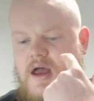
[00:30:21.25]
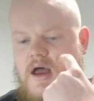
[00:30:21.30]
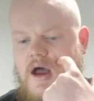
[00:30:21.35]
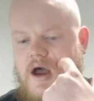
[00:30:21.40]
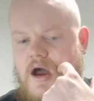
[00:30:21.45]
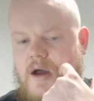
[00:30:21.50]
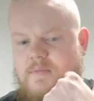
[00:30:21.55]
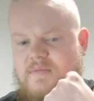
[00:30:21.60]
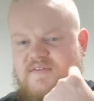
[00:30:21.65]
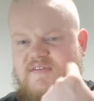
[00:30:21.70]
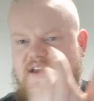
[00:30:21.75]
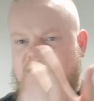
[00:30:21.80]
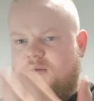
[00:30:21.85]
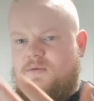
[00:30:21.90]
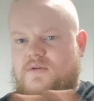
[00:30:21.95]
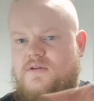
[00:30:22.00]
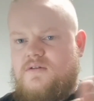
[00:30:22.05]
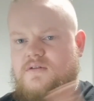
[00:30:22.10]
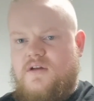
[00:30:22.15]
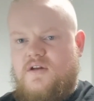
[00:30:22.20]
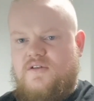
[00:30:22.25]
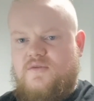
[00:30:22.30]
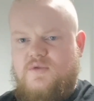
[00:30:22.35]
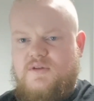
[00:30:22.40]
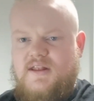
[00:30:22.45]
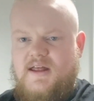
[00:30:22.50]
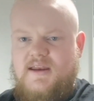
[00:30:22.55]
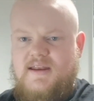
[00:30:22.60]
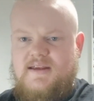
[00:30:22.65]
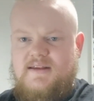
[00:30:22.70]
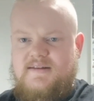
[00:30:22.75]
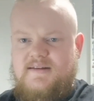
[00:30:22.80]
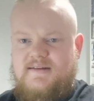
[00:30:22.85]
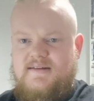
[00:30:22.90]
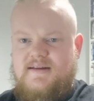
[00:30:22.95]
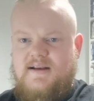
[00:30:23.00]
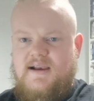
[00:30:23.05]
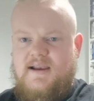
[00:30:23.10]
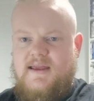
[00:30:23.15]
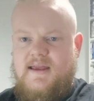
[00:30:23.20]
If anyone knows what that is, it's
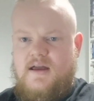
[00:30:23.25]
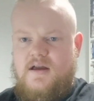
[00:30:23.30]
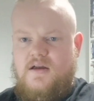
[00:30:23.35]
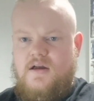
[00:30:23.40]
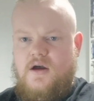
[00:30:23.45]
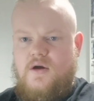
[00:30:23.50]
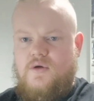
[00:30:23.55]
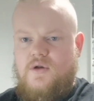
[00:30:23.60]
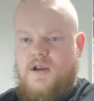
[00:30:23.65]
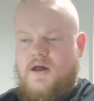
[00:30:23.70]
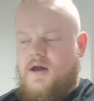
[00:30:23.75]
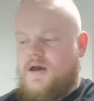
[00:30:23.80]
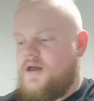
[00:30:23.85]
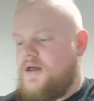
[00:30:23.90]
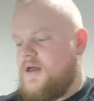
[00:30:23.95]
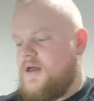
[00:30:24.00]
clear cola,